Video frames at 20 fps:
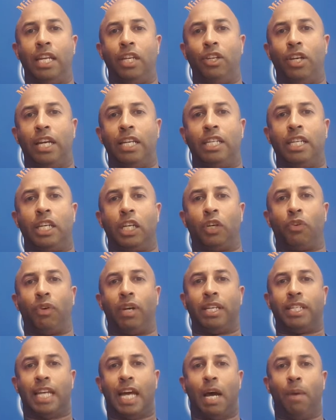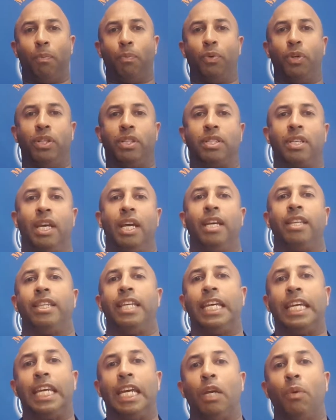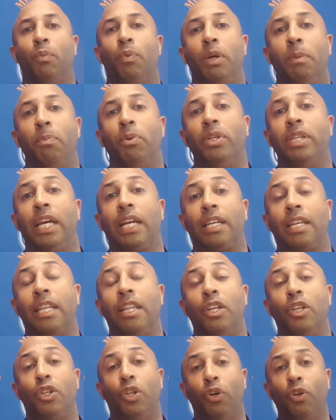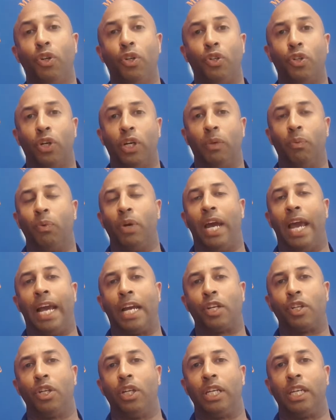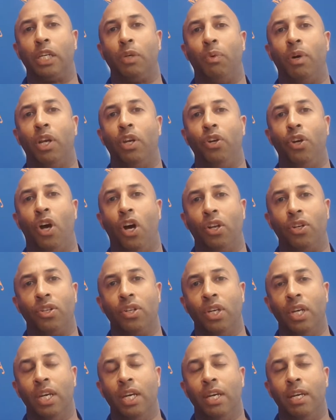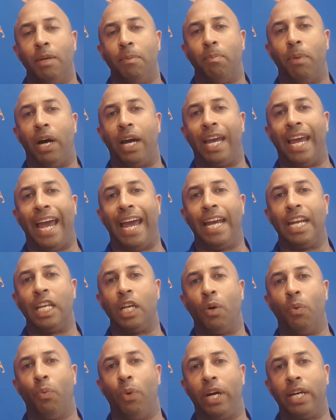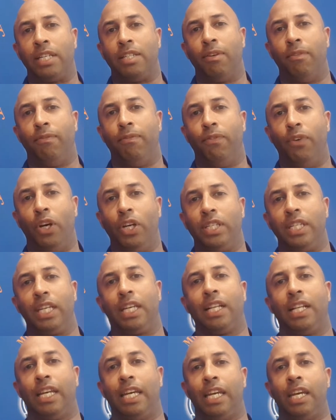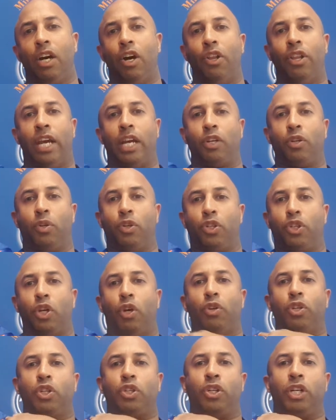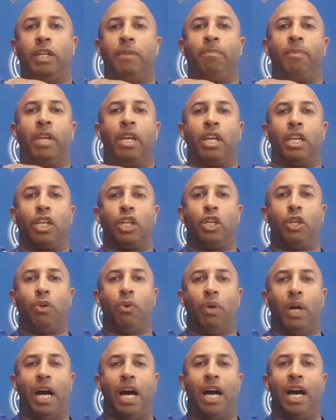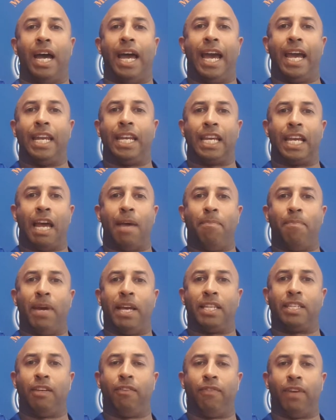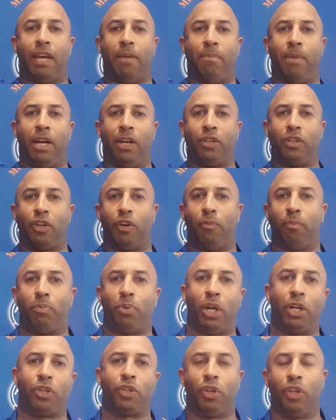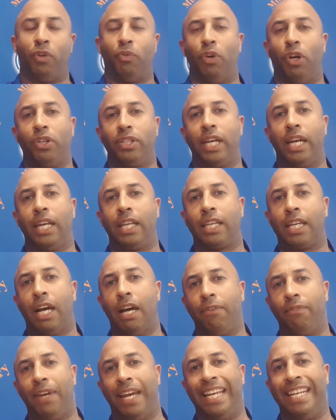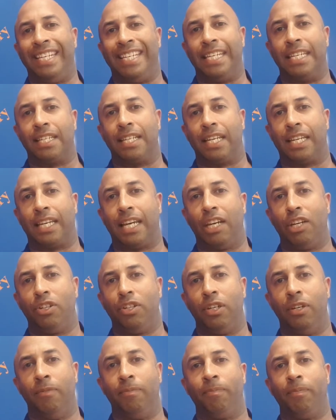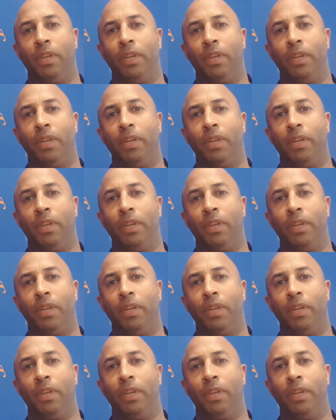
at 90 degrees upwards, thinking we're protecting the shoulder joint, where actually you are not. By adding weight vertically on the actual shoulder joint, you are adding a massive amount of pressure on the rotator cuff and dislocation.